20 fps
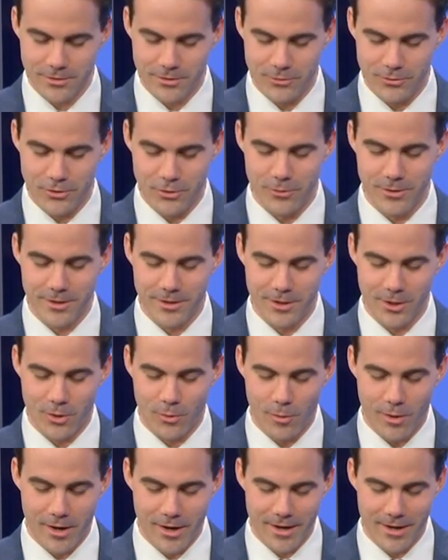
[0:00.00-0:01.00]
You do it in a
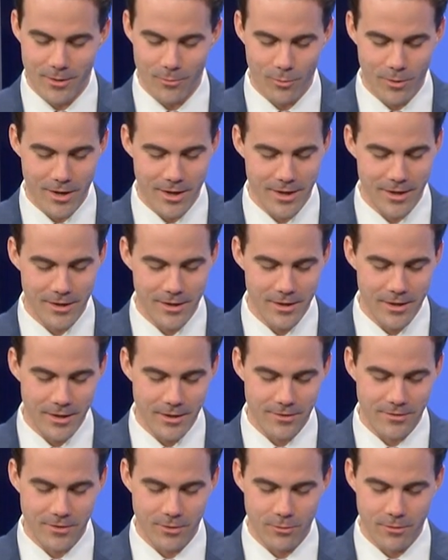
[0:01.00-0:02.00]
quiet way
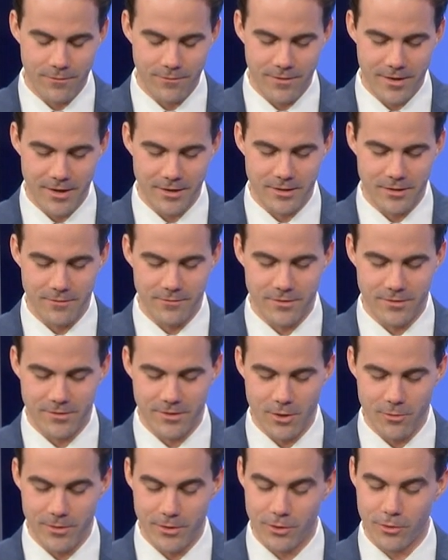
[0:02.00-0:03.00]
and so effective and
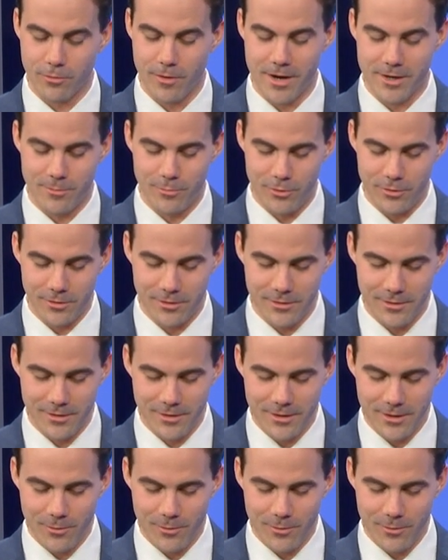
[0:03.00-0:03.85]
so incredible.